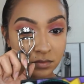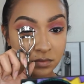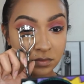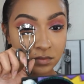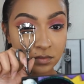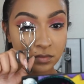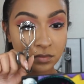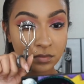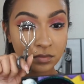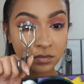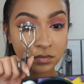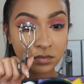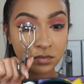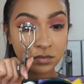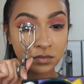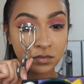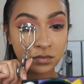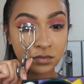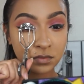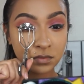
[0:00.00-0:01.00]

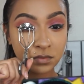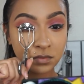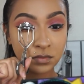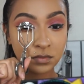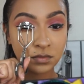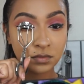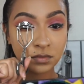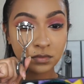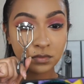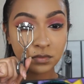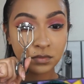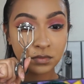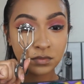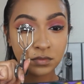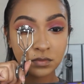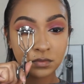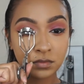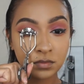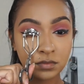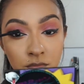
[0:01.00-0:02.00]

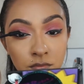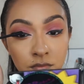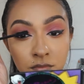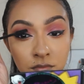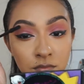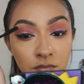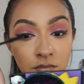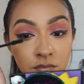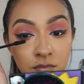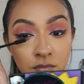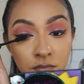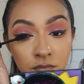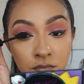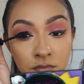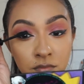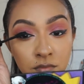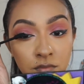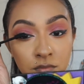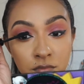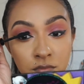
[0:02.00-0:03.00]

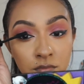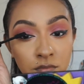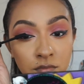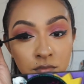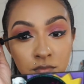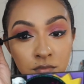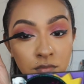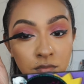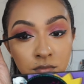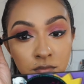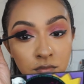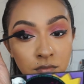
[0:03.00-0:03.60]
[no speech]